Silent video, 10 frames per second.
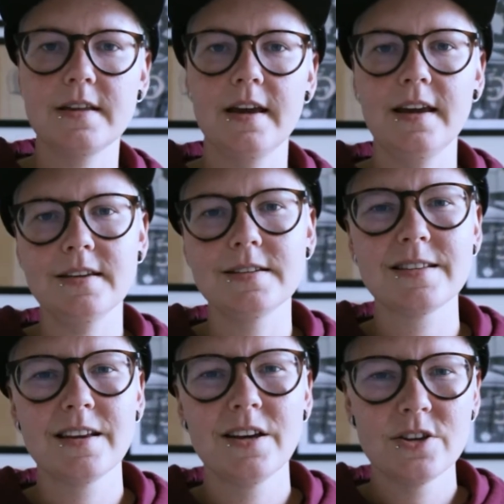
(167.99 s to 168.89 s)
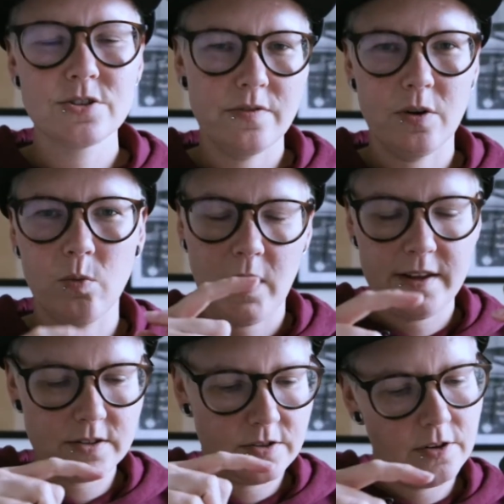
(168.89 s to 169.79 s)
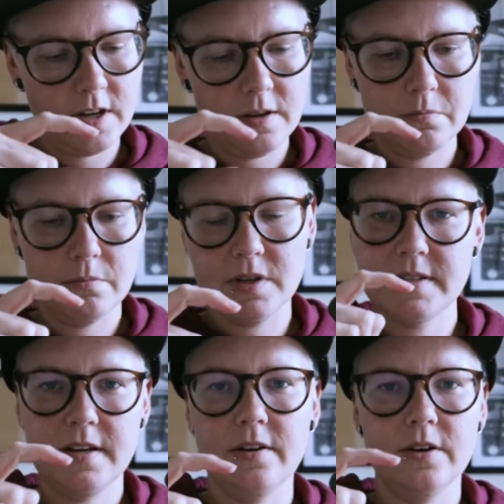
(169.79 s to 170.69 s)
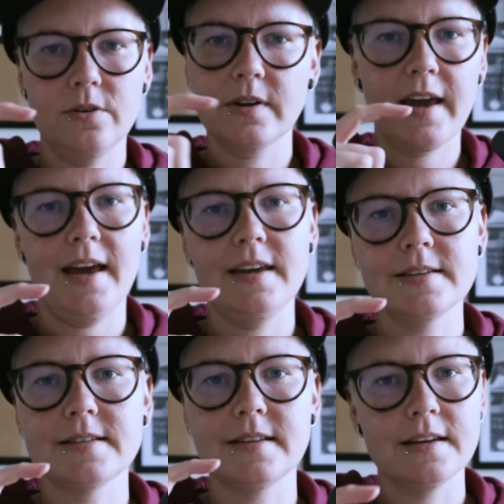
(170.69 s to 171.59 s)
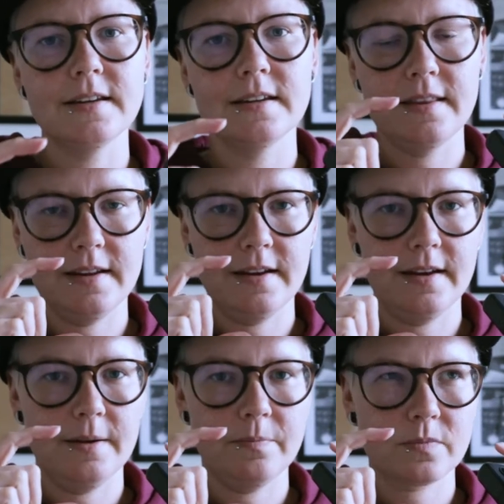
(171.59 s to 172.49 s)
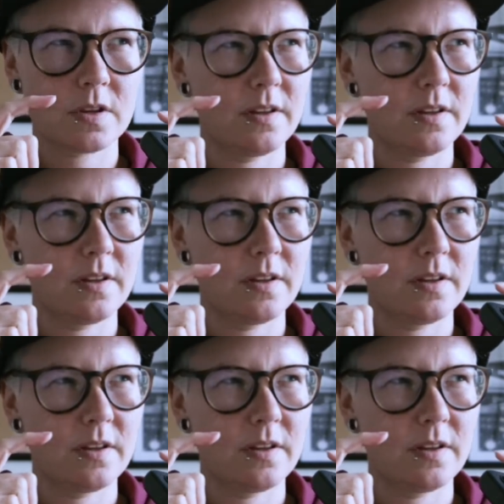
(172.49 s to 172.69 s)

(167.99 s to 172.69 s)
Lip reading: There is sort of a wetsuity material case that I